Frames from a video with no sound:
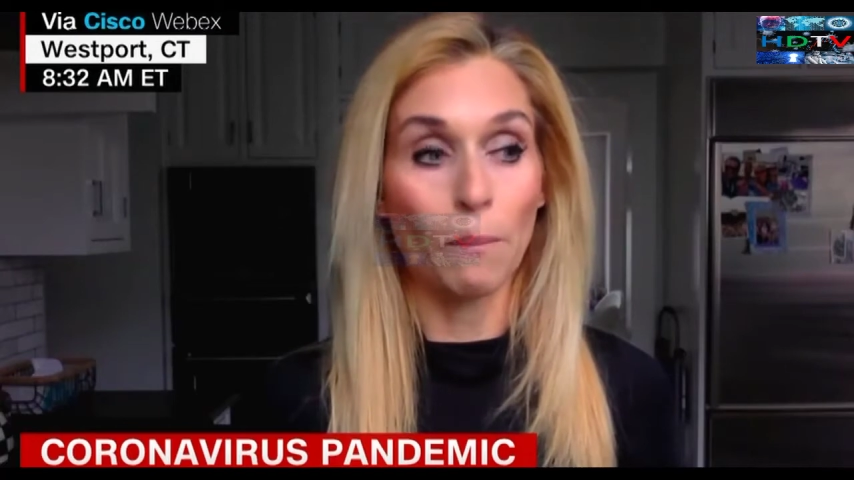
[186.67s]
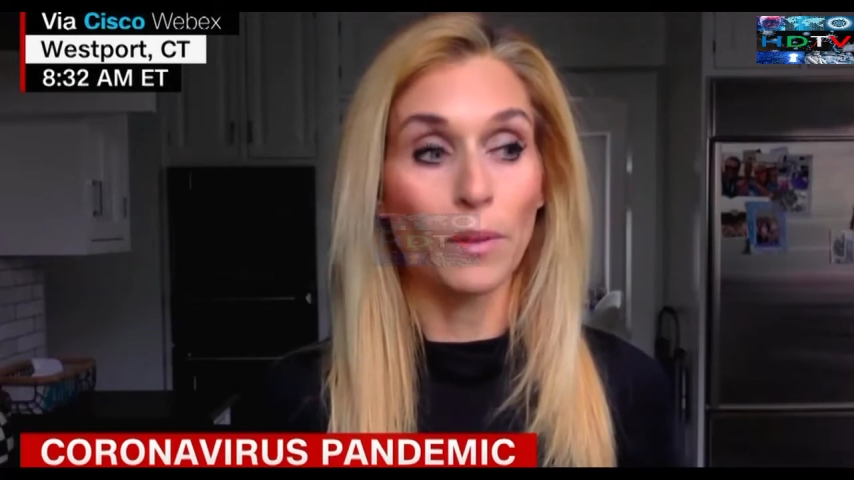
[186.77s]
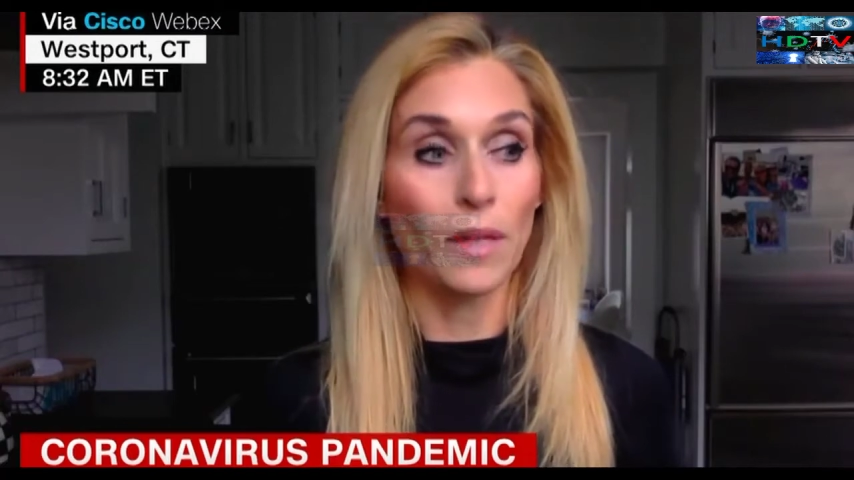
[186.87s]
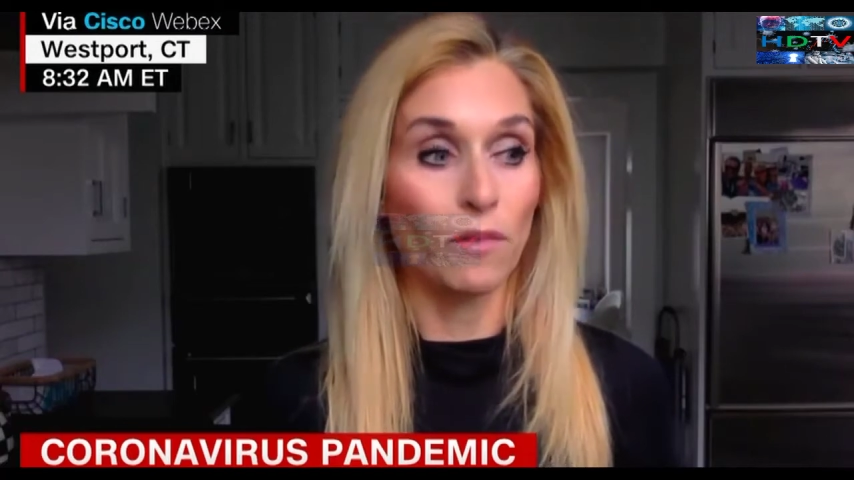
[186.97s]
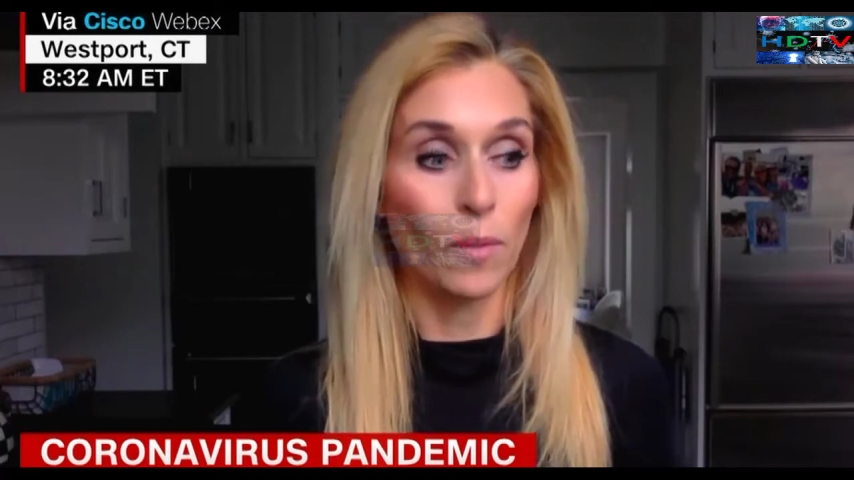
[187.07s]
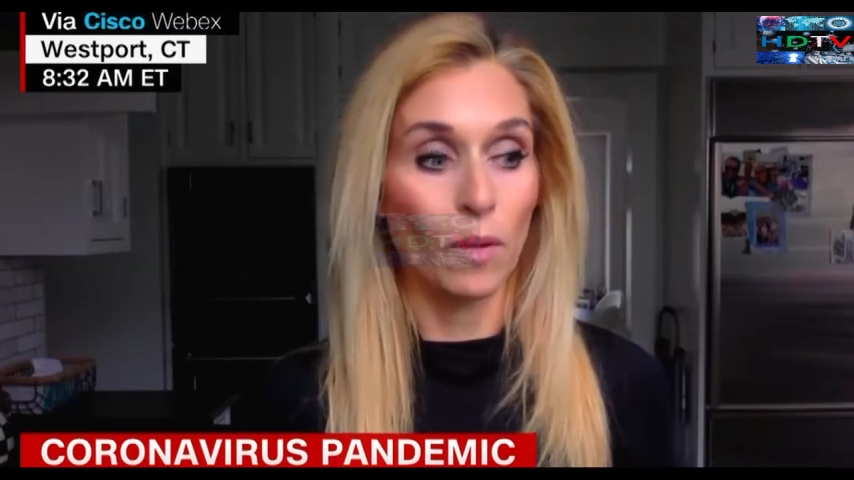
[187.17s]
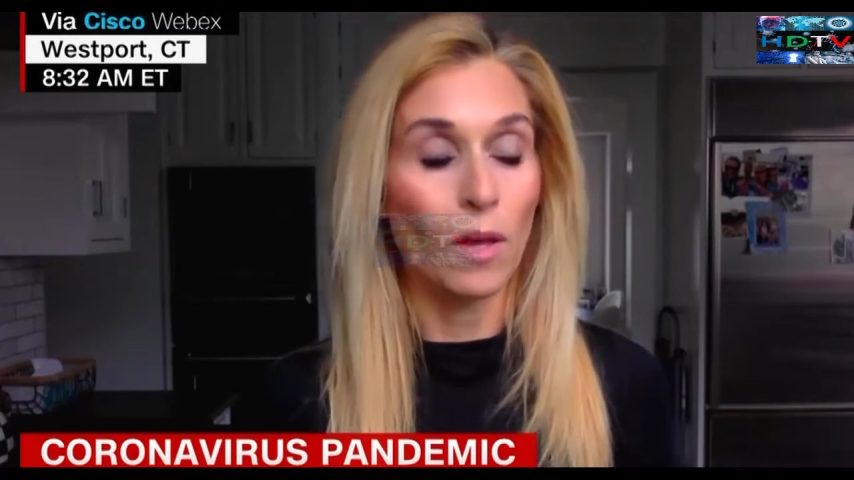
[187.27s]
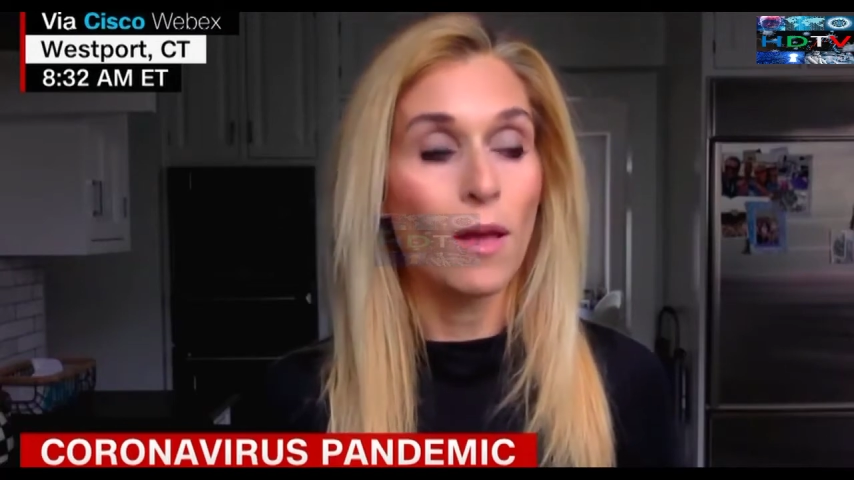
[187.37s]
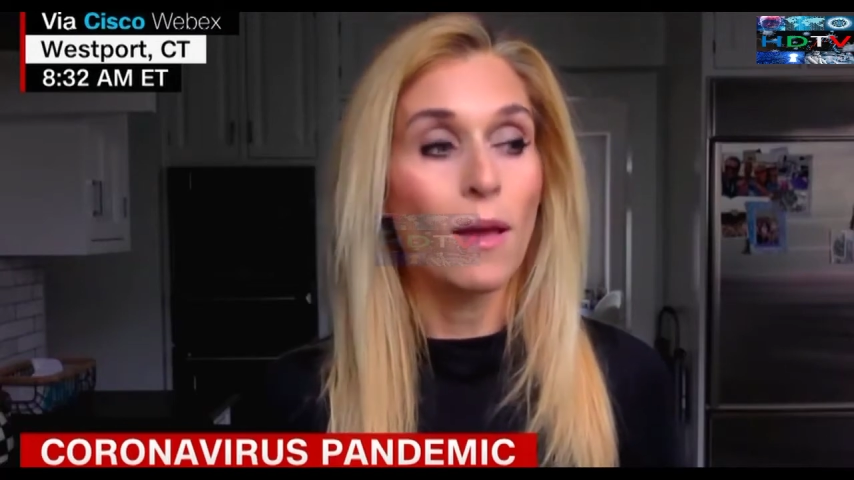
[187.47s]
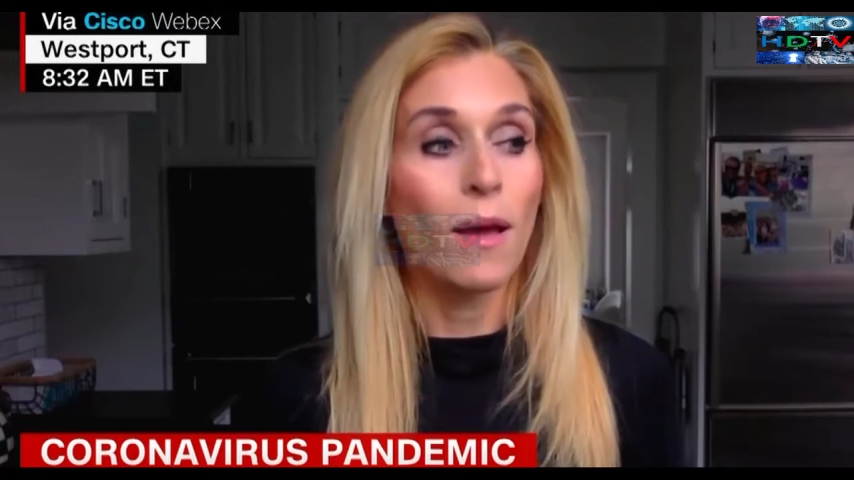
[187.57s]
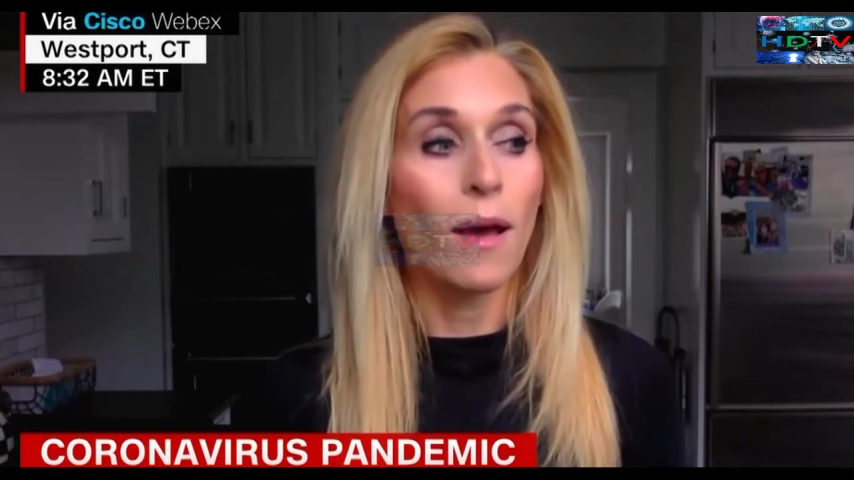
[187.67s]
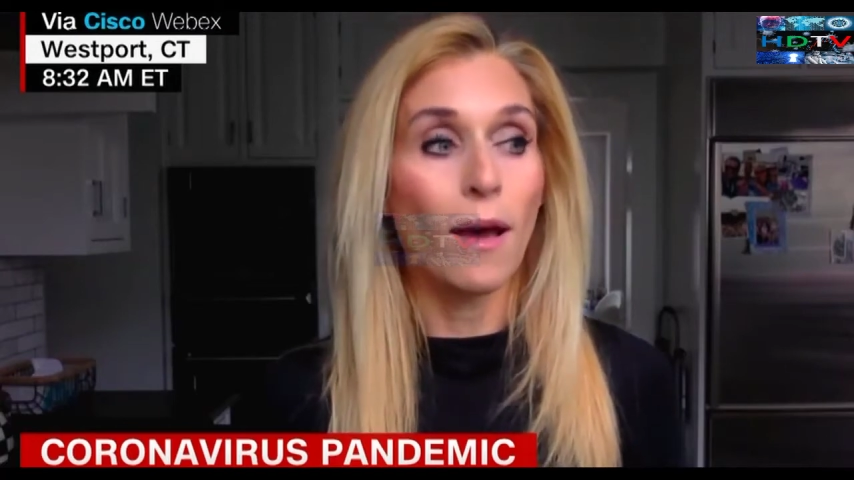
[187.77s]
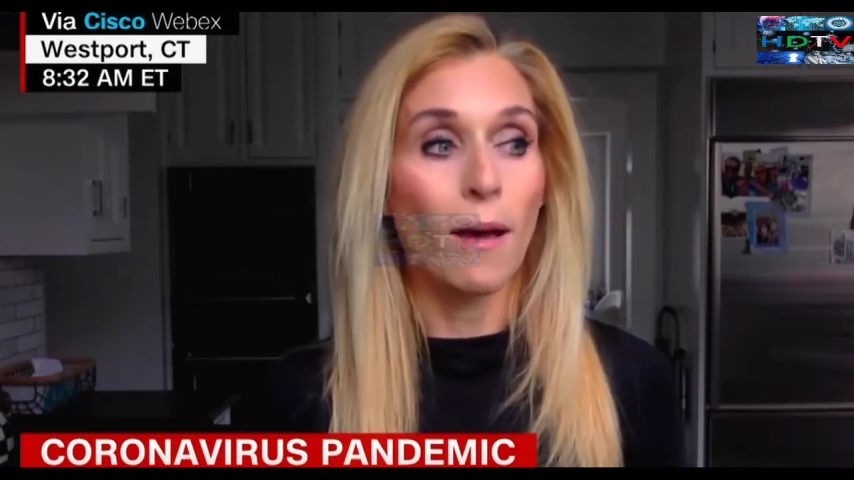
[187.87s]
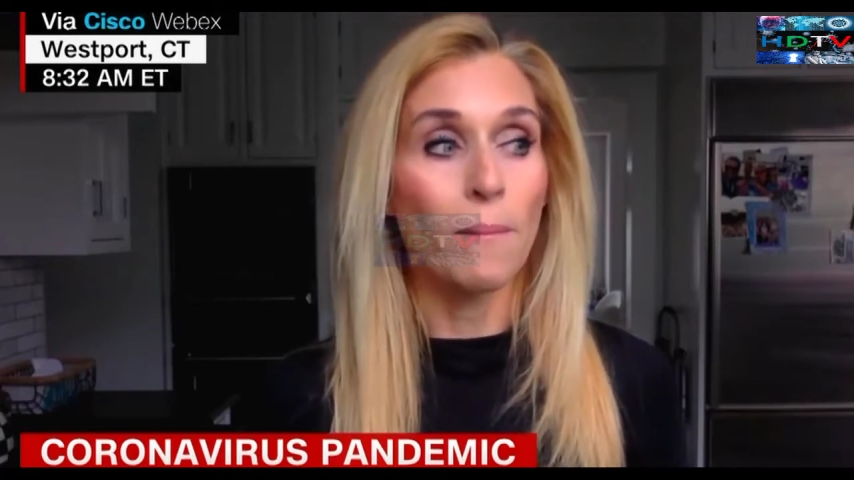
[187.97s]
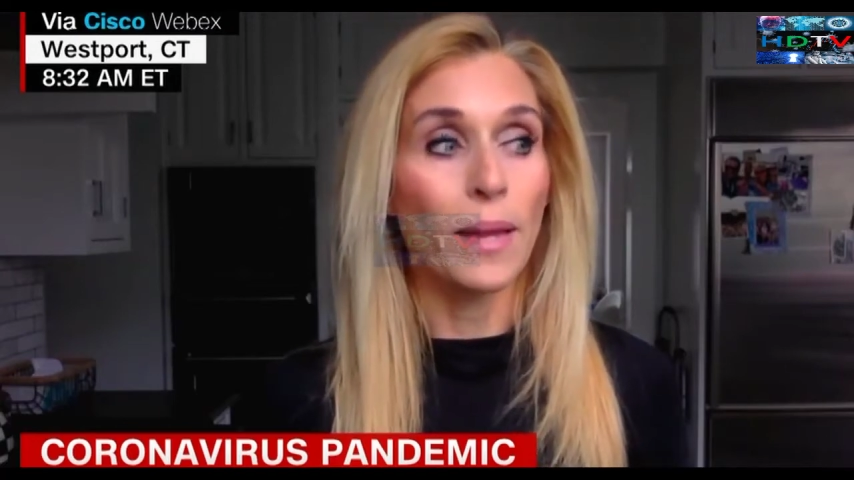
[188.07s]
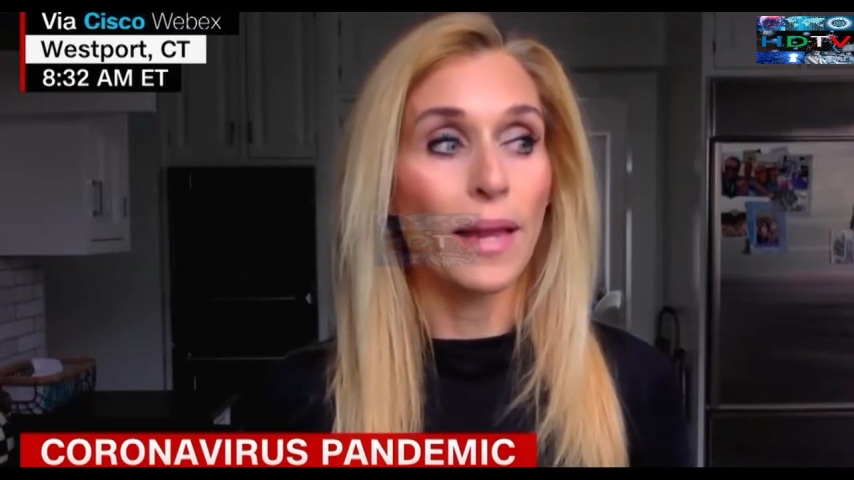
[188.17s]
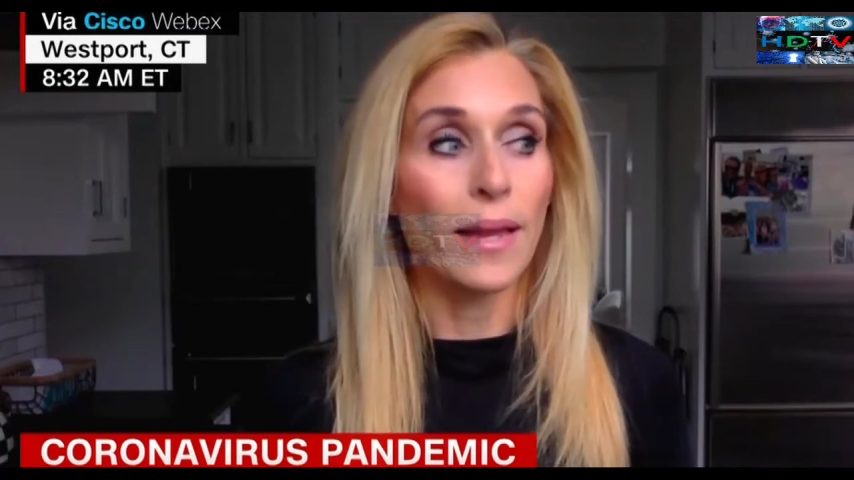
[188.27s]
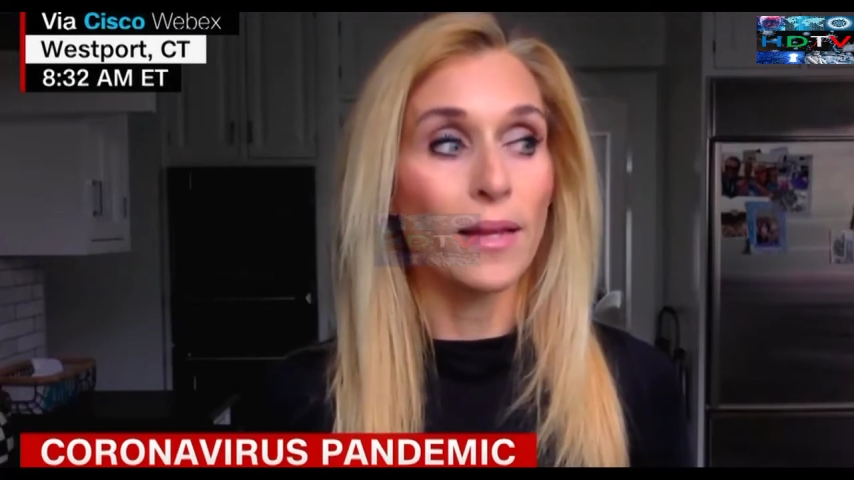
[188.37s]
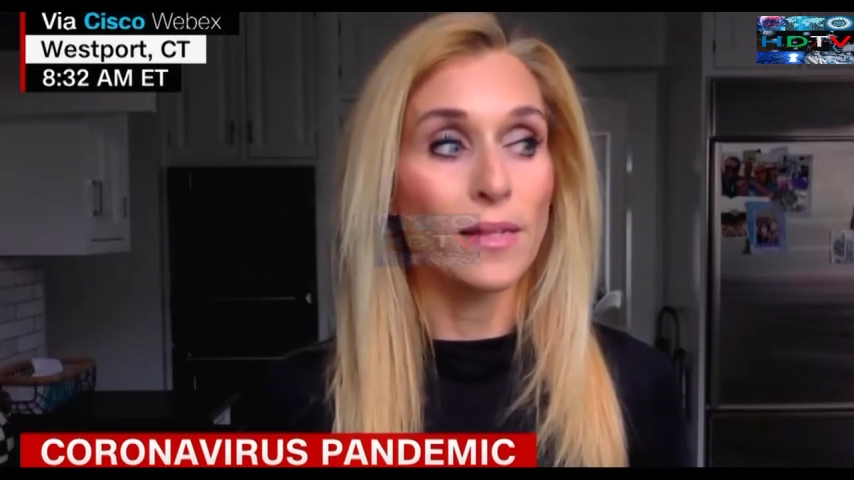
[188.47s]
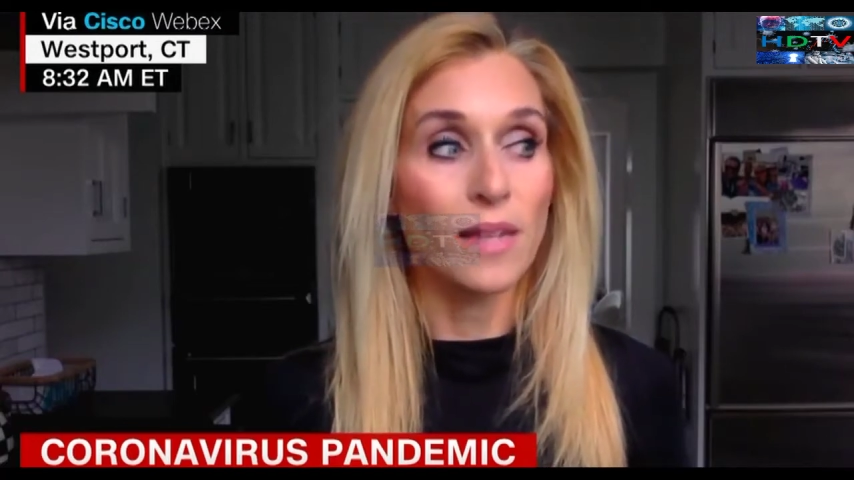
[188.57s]
unbelievable.
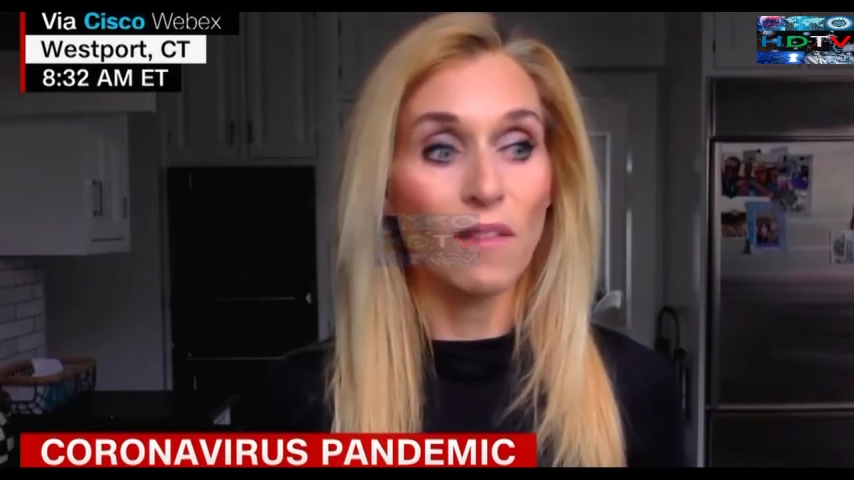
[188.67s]
And